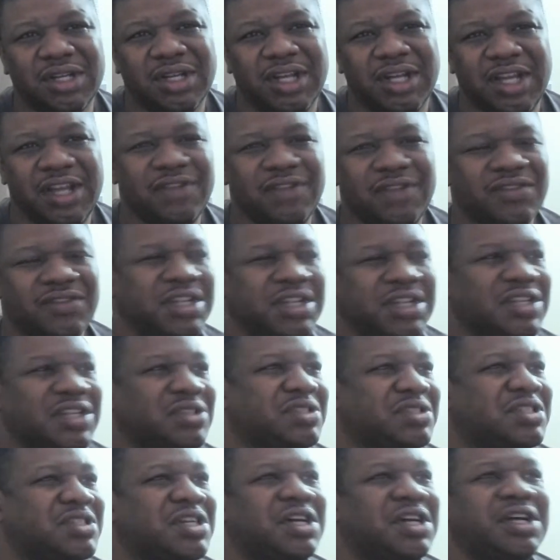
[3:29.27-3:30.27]
Even
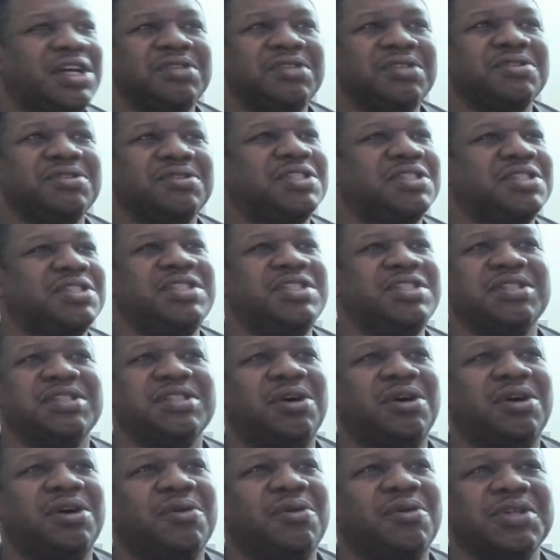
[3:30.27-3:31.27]
his color scenes are
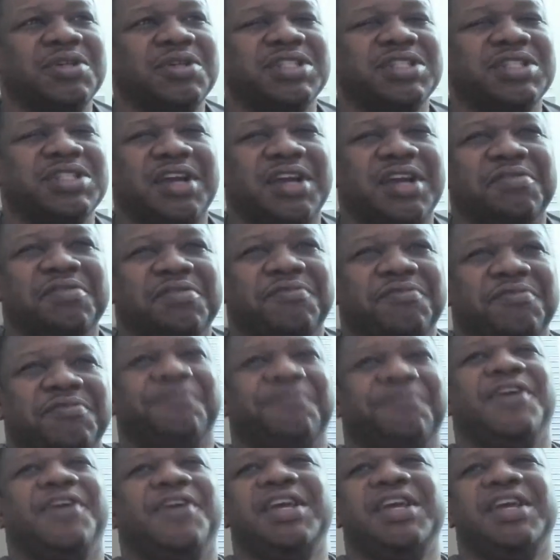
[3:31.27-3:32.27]
always like a
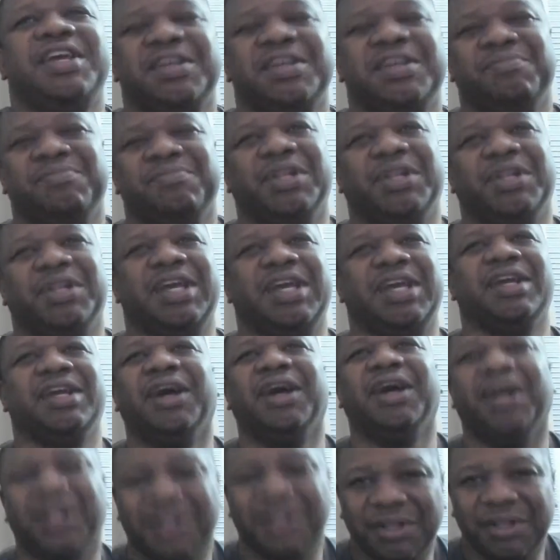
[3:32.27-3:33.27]
faded,
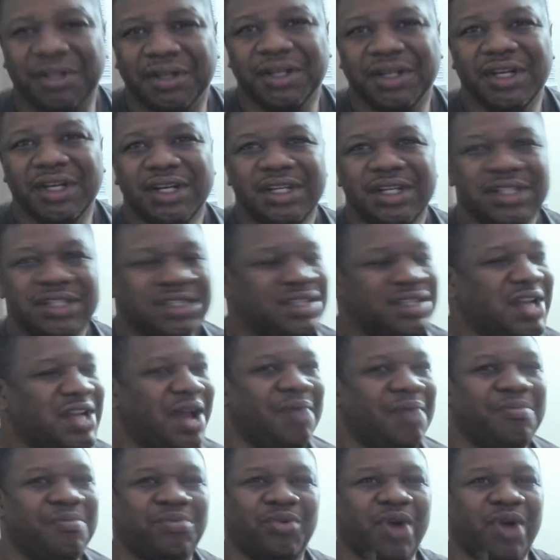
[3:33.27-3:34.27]
bland color. It's
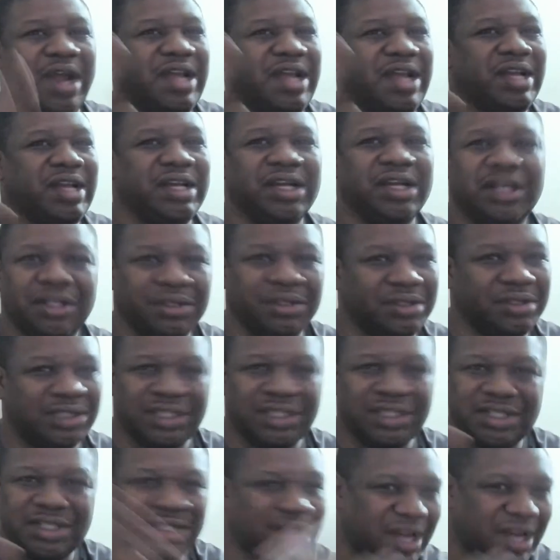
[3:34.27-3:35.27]
not bright
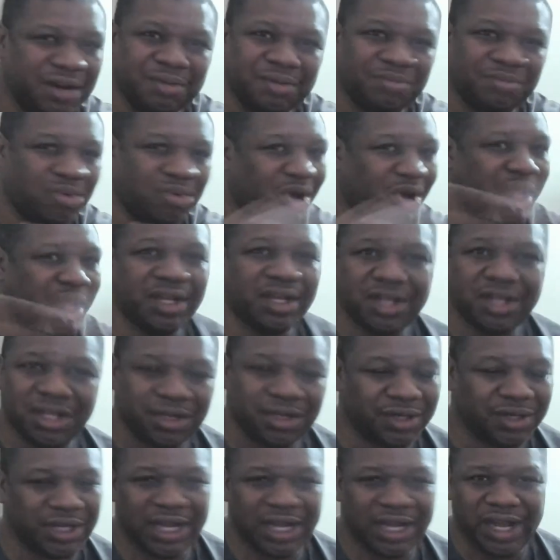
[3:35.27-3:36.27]
colors. He's not a bright
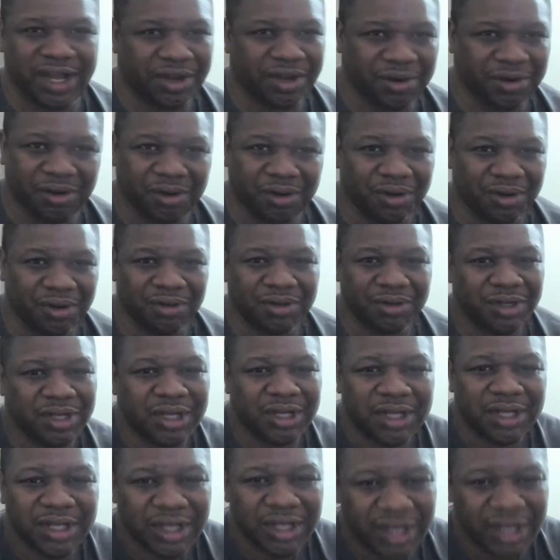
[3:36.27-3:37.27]
color guy at all.
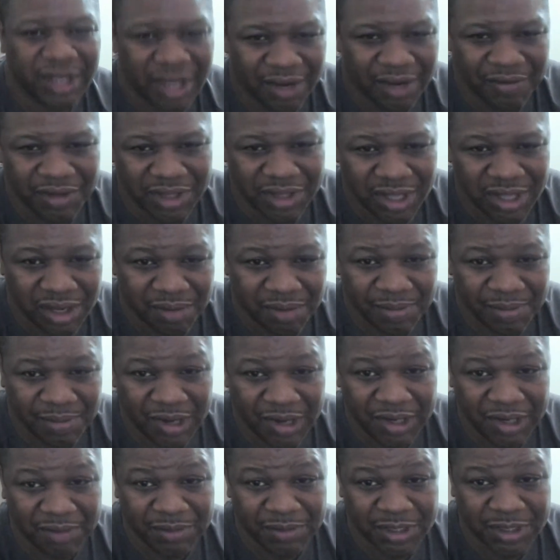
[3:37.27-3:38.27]

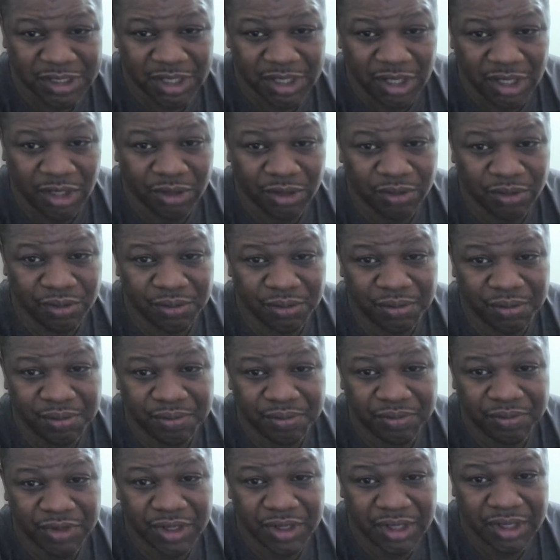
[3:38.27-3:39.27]
Everything about him is
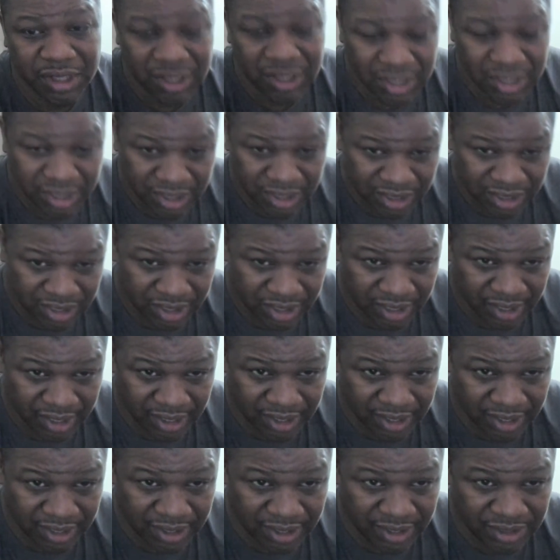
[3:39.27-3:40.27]
gloom.
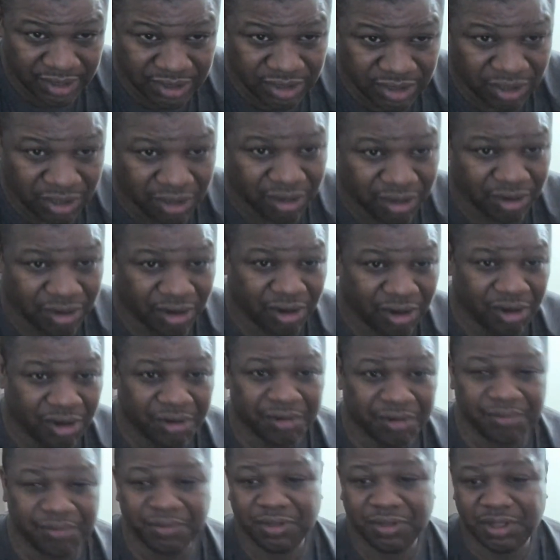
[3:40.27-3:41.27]
And his daughter
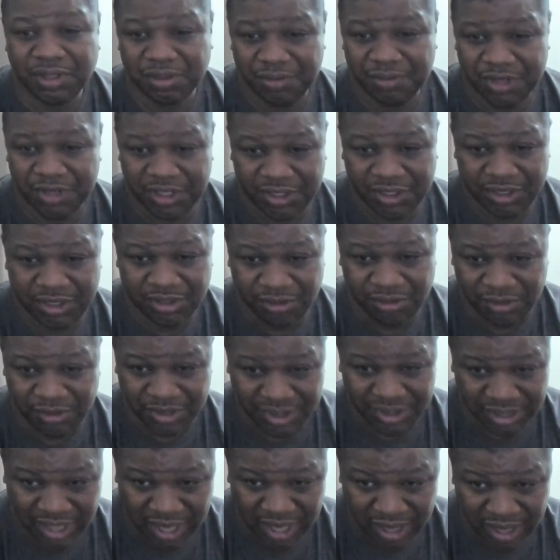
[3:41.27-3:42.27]
Autumn committed
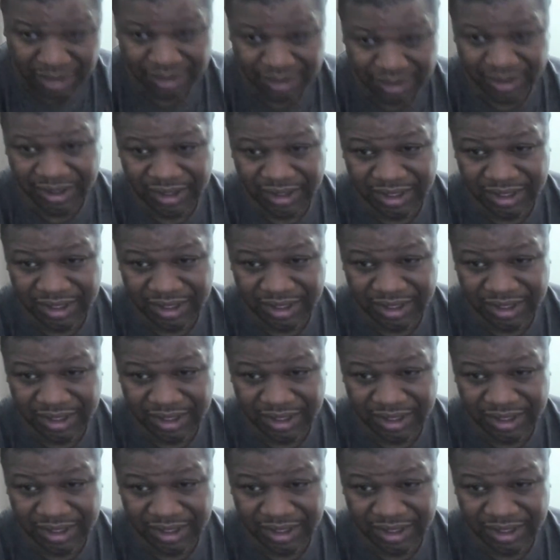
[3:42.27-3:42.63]
suicide.